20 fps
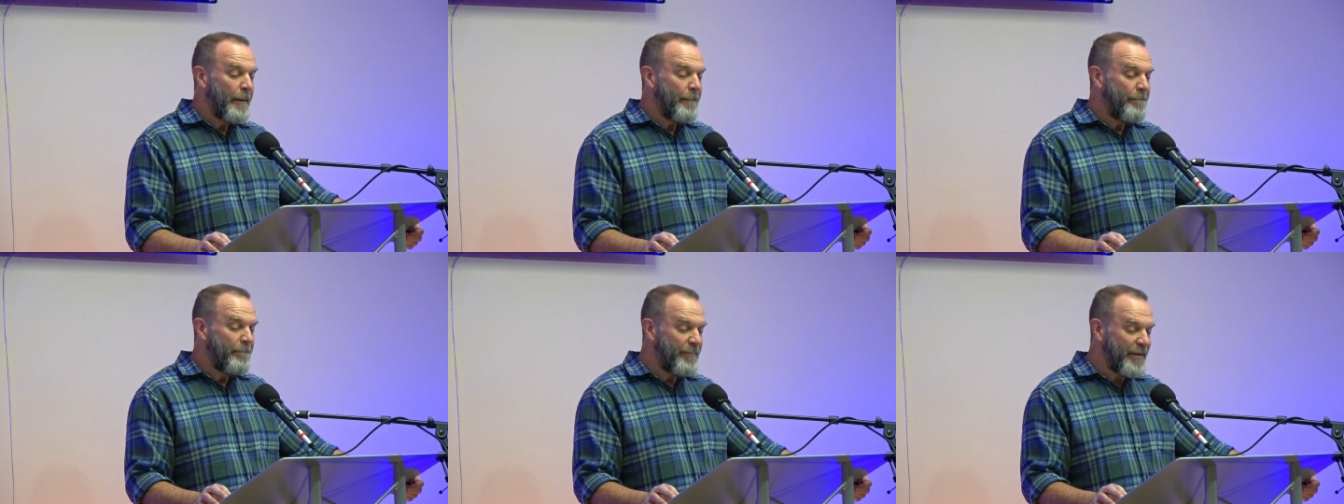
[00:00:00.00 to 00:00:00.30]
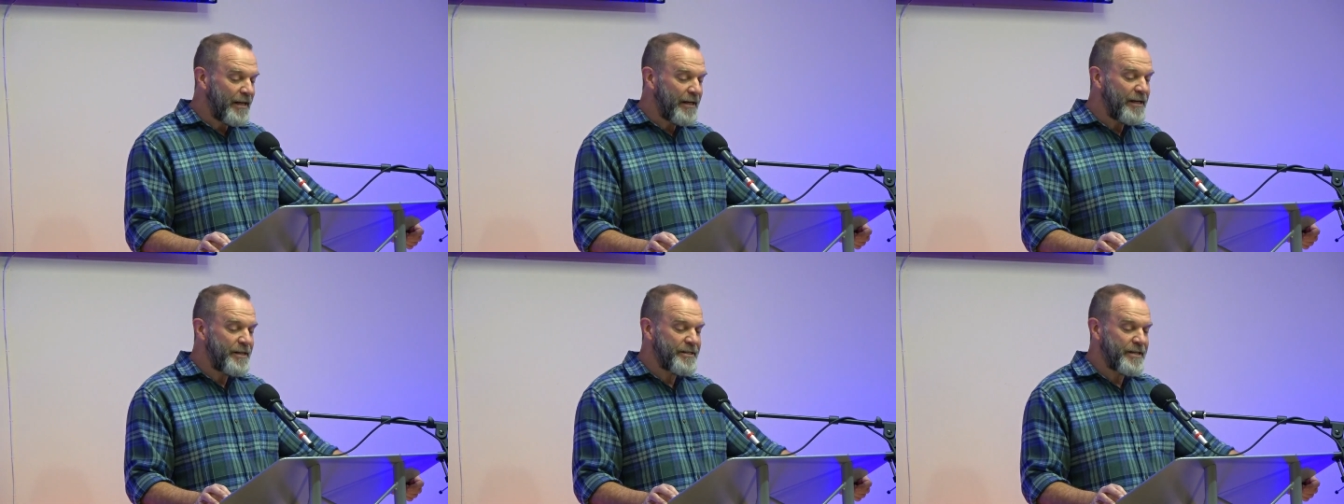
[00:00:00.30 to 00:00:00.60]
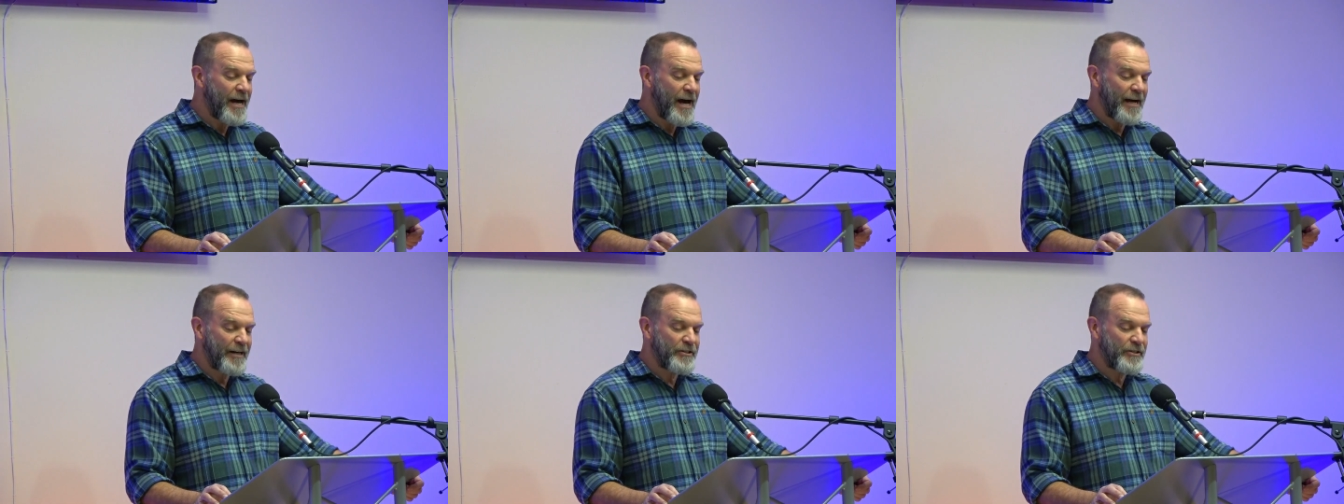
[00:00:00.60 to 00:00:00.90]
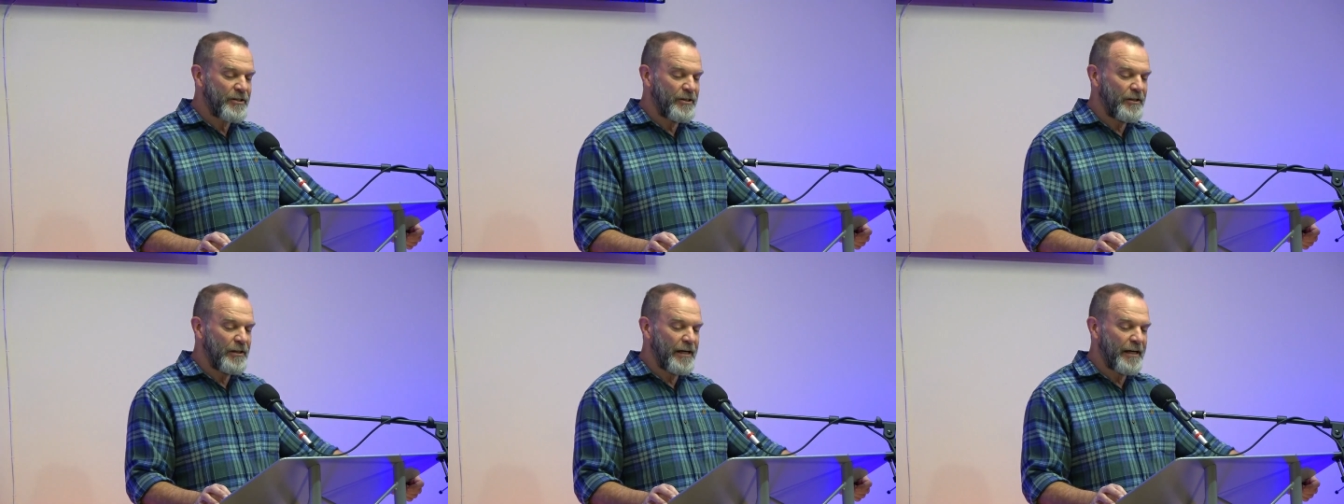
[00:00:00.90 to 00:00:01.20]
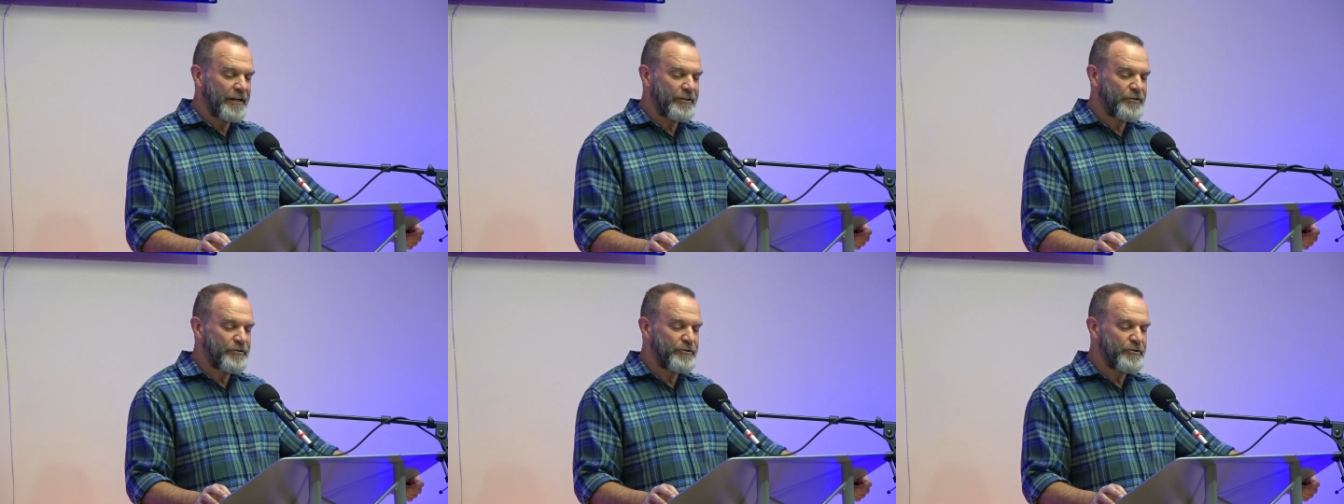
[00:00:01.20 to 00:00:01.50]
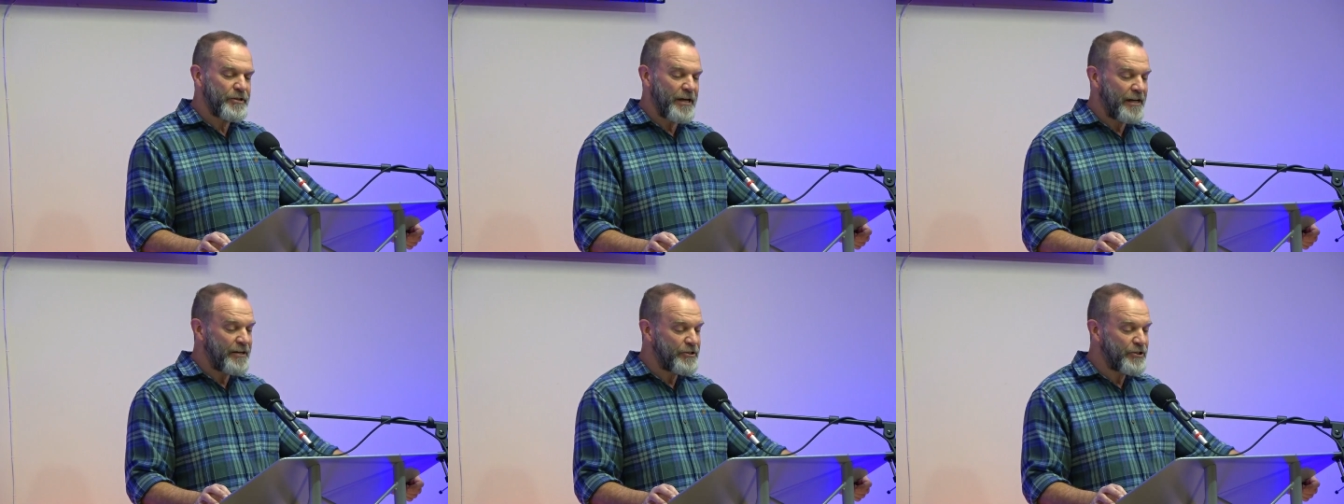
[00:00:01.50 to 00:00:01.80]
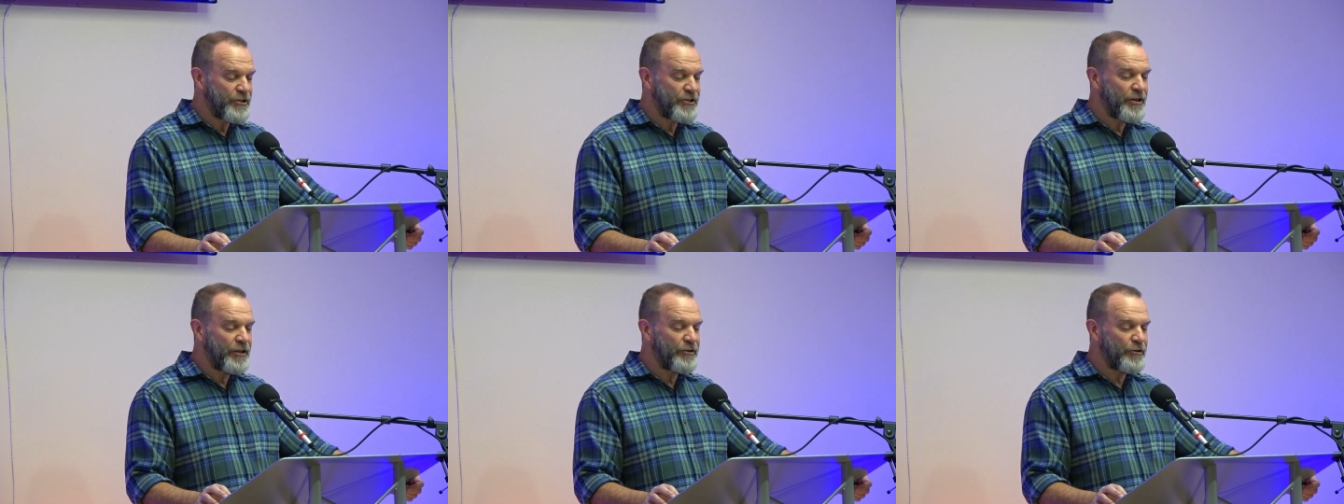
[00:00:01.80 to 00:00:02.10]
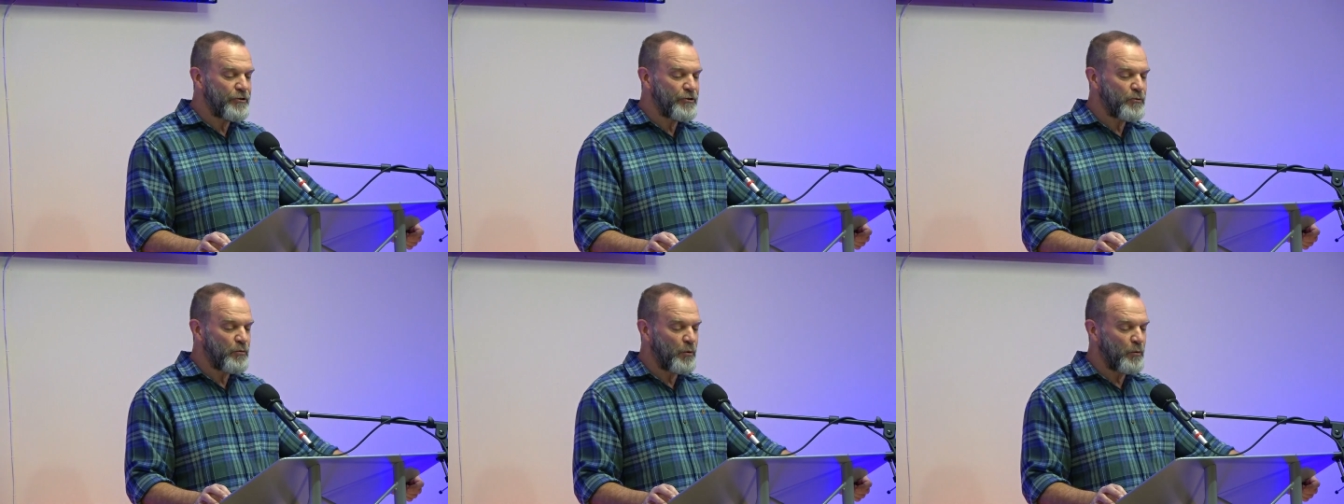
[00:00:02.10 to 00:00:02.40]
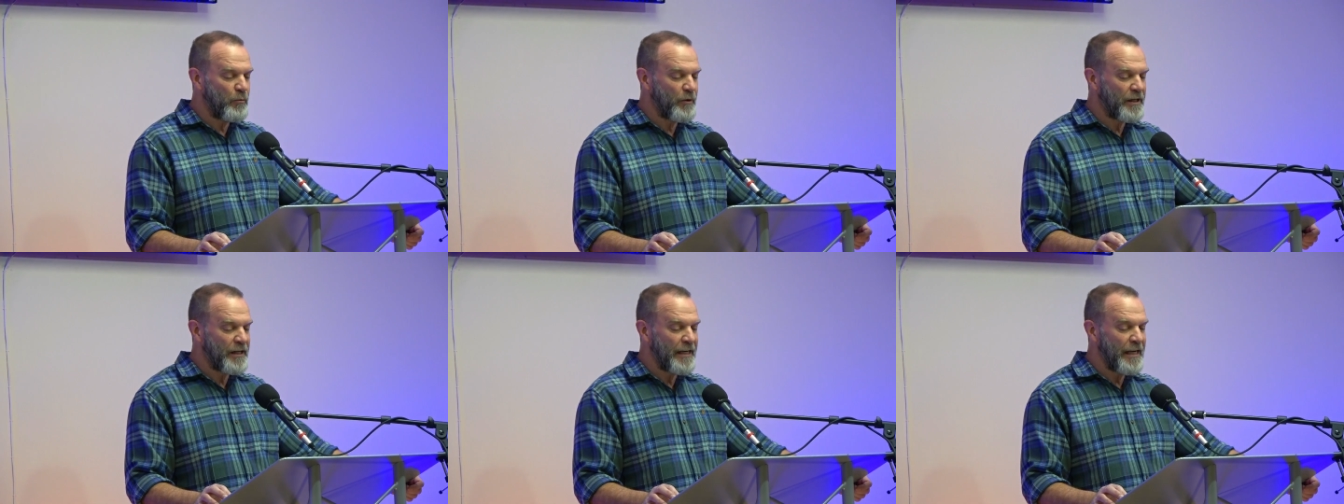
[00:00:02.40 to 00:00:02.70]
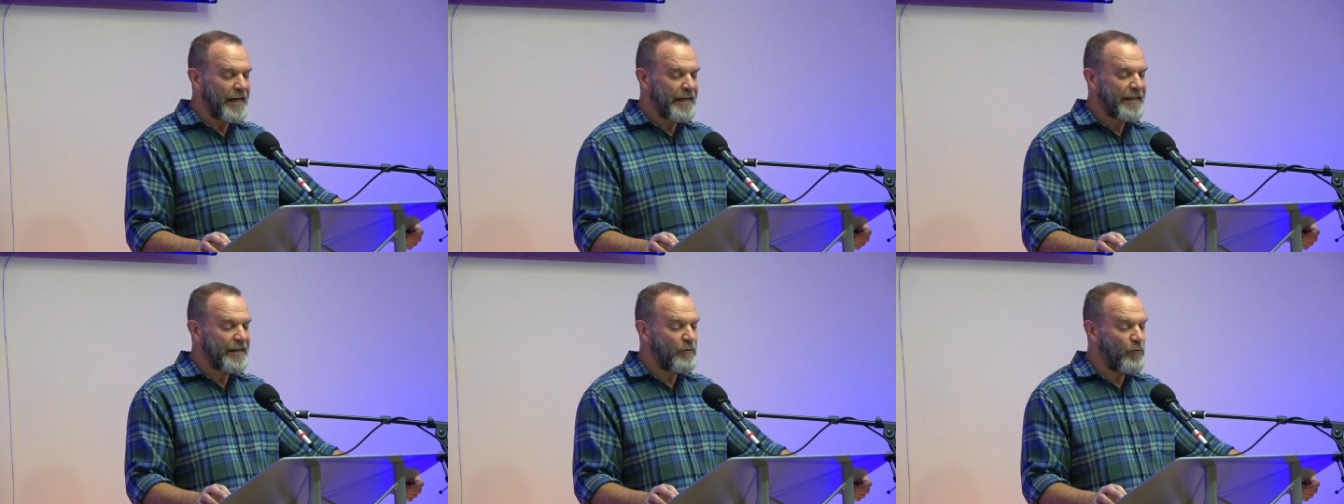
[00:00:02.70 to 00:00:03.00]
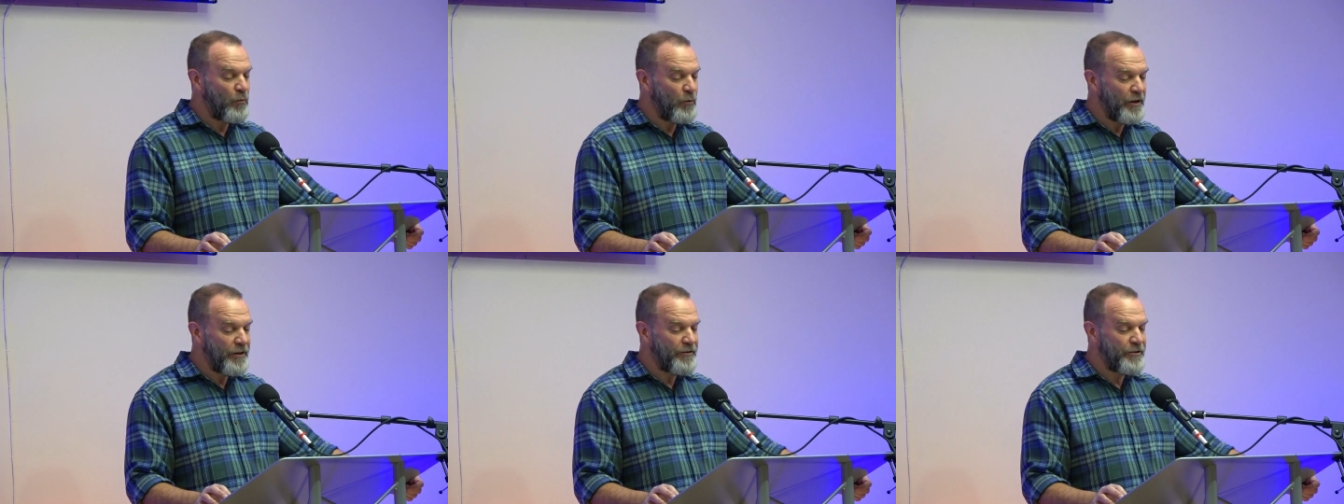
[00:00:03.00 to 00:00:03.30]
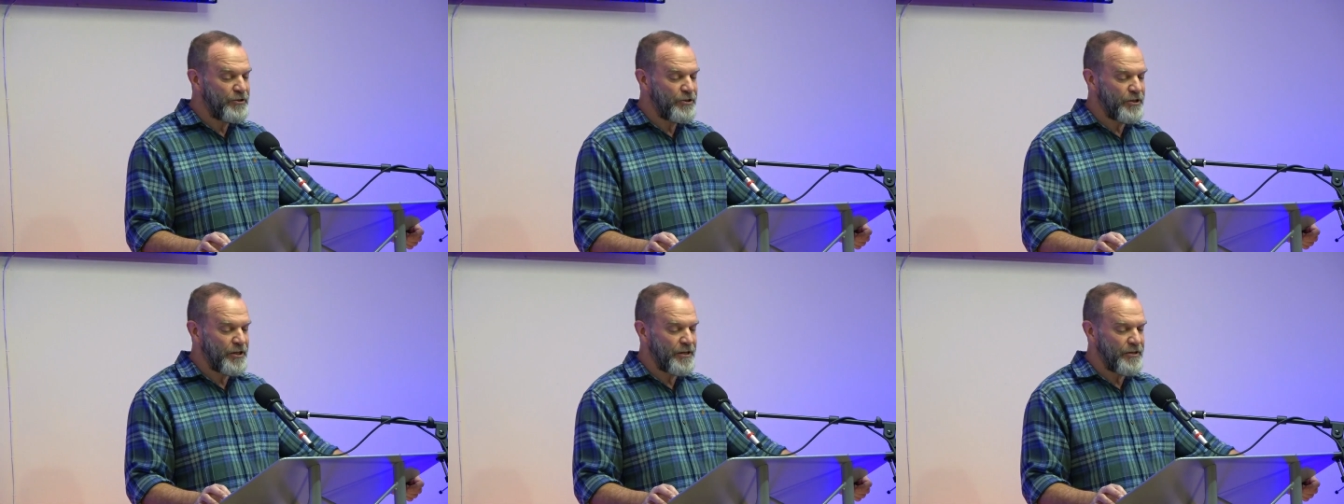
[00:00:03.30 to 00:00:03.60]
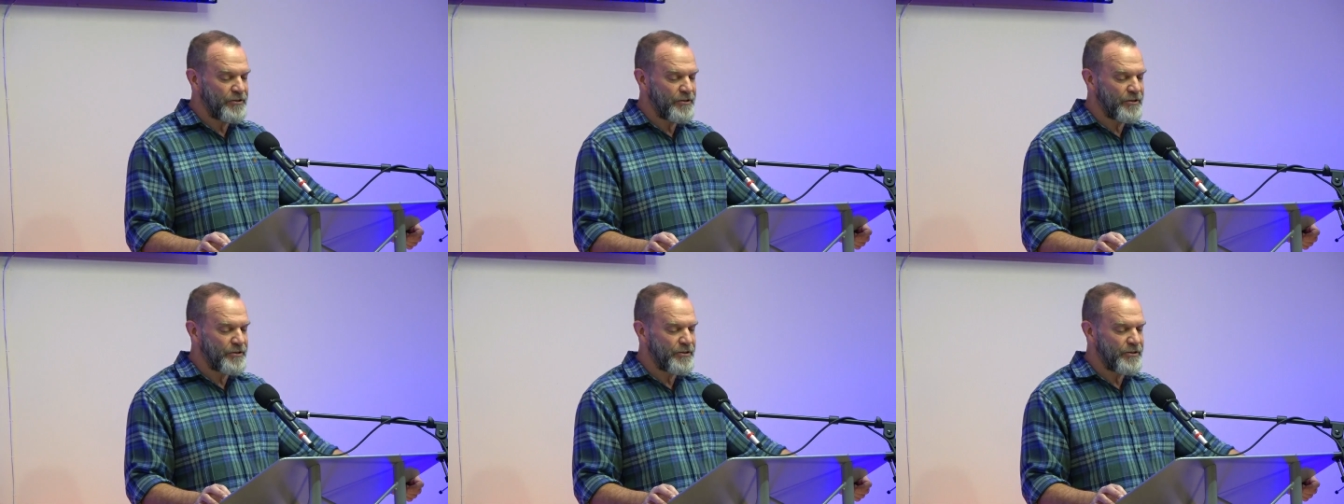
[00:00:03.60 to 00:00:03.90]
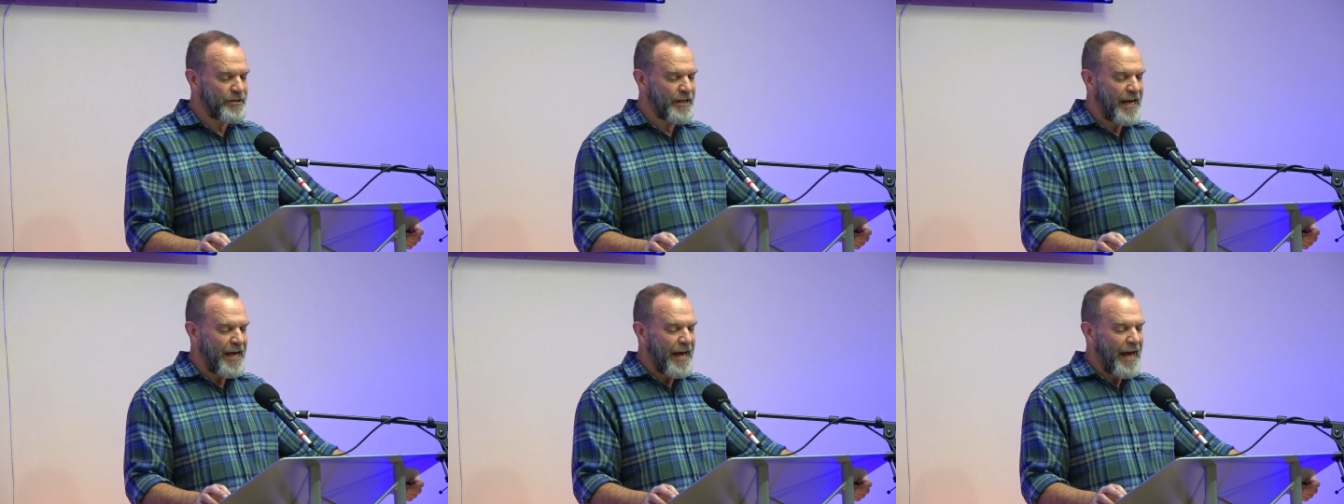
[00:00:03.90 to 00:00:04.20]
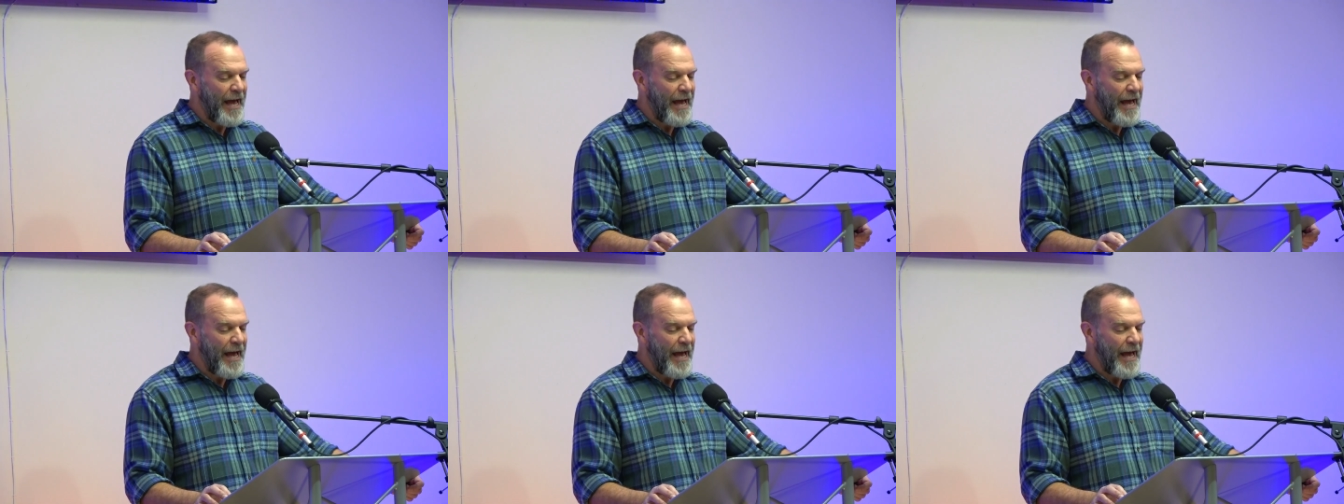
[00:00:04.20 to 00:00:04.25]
many tax collectors and sinners were reclining with Jesus